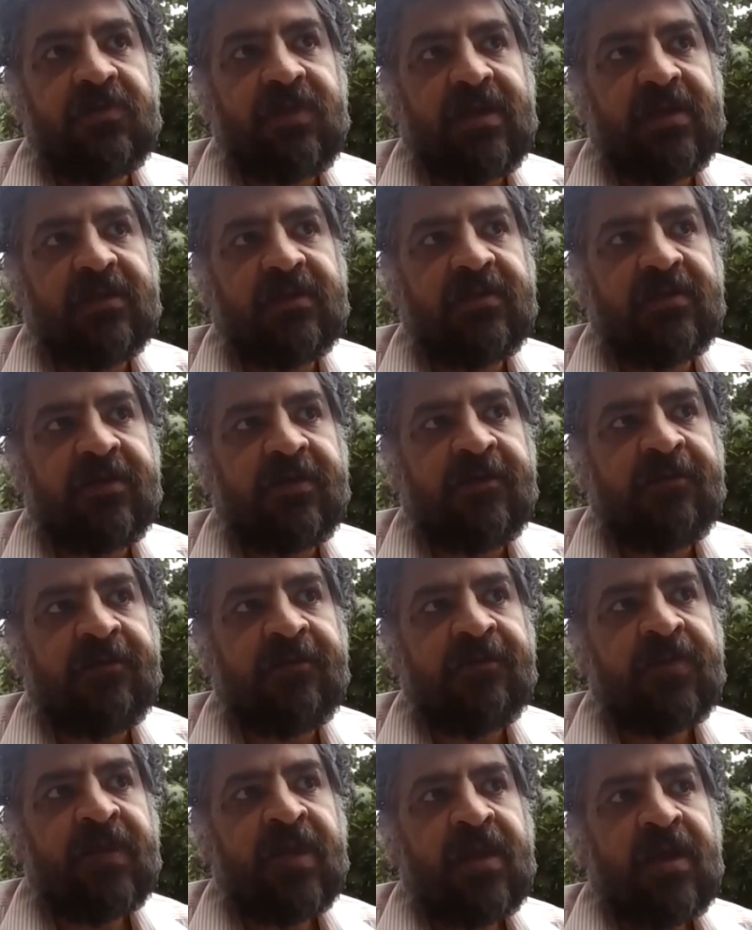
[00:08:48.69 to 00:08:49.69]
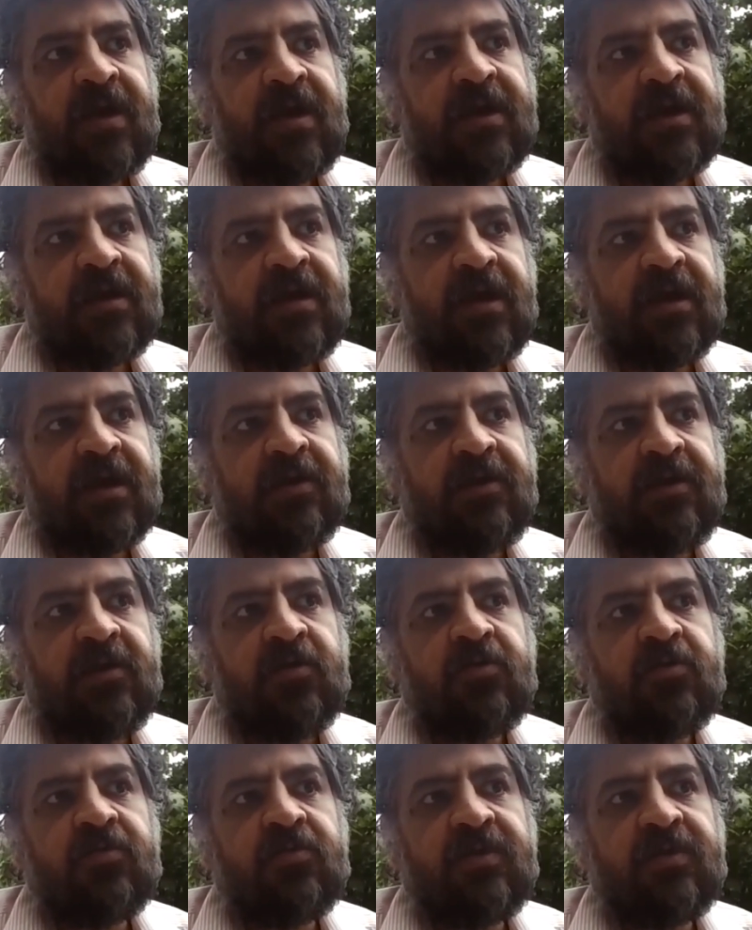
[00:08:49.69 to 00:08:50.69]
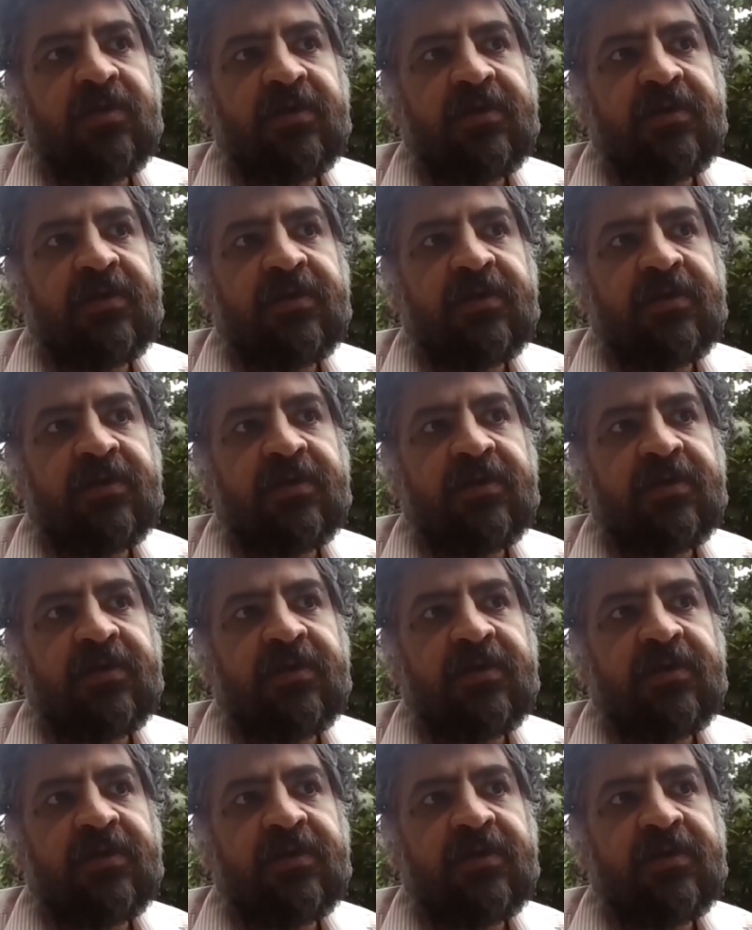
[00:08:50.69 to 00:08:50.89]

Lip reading: and I knew